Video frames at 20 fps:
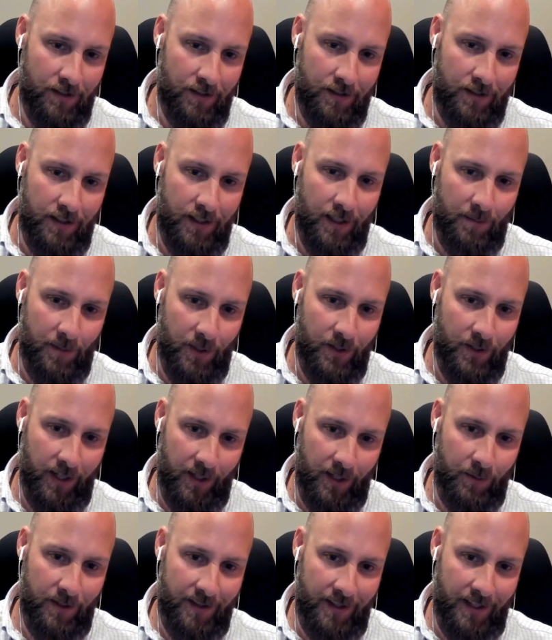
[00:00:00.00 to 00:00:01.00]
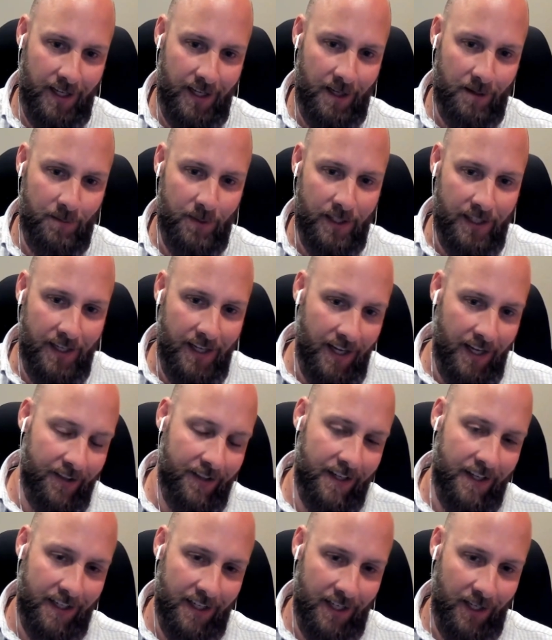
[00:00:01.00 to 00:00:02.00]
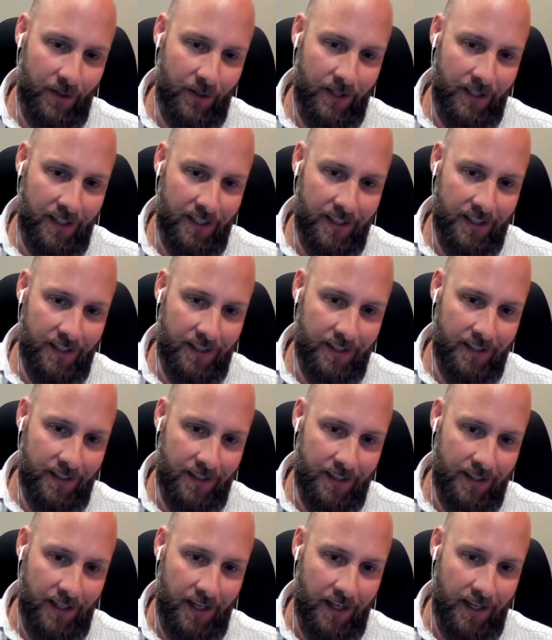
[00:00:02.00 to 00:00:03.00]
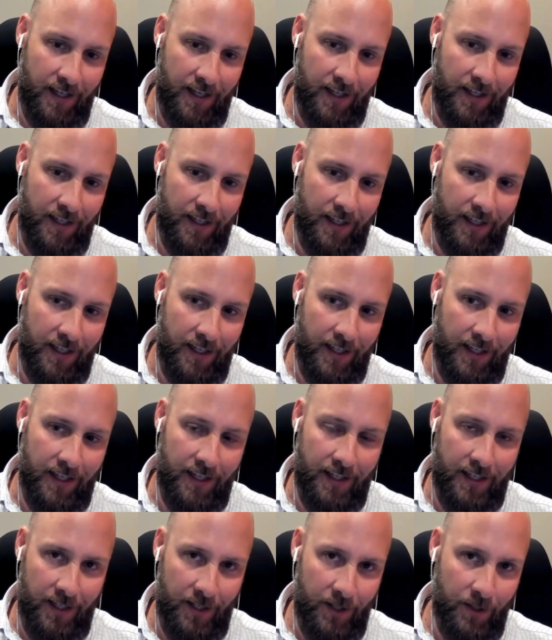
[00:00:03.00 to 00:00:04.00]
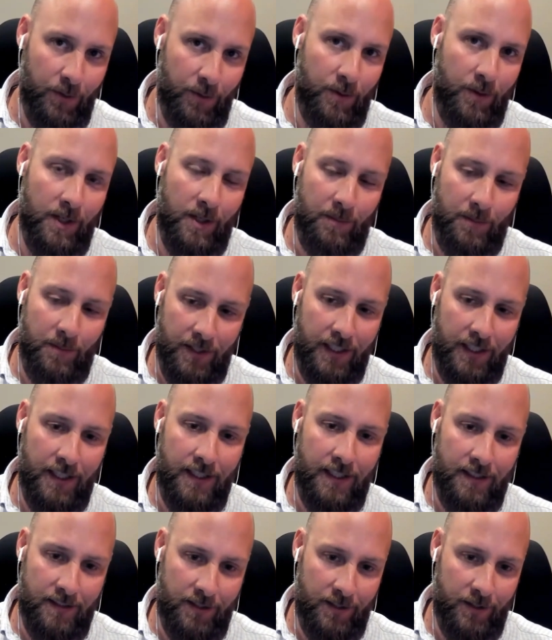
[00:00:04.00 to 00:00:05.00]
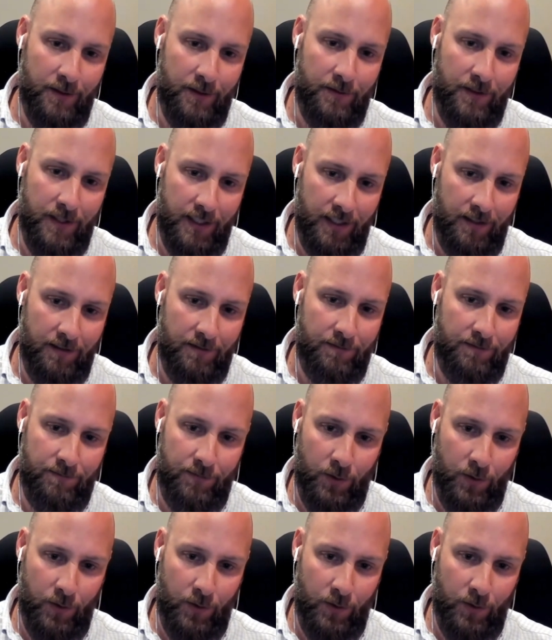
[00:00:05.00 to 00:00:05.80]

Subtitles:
and I'm okay with that. But now that I know it and I know what I'm going to get into, if I get a $4 or